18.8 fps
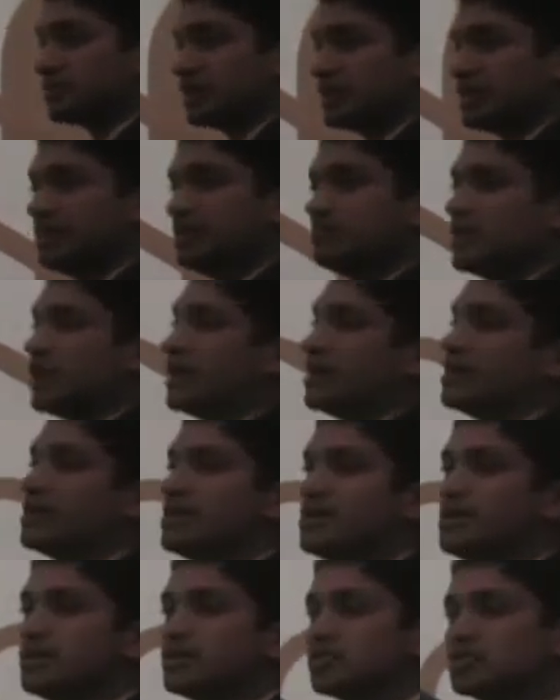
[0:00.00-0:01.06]
like eBay
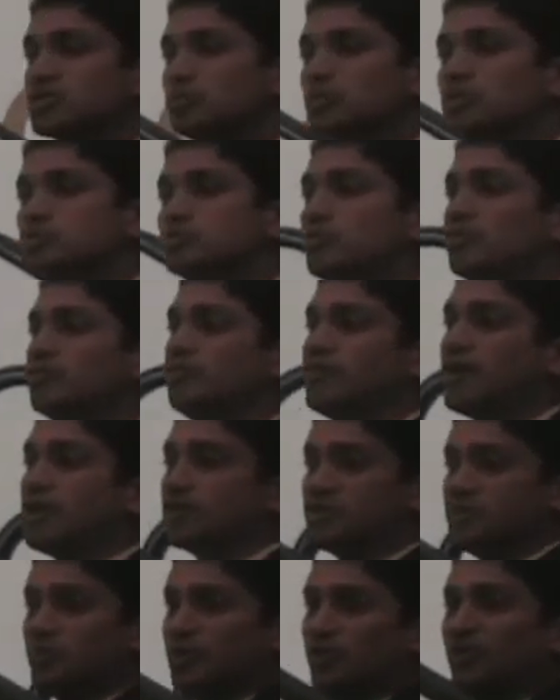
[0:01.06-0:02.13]
so much more
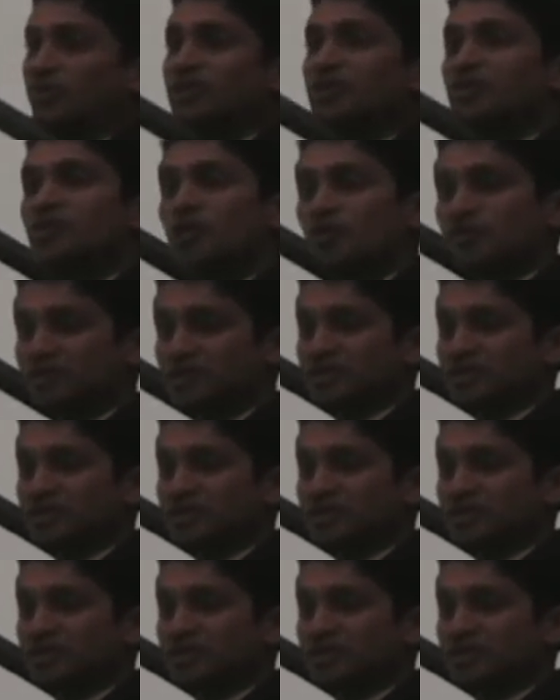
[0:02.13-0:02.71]
valuable over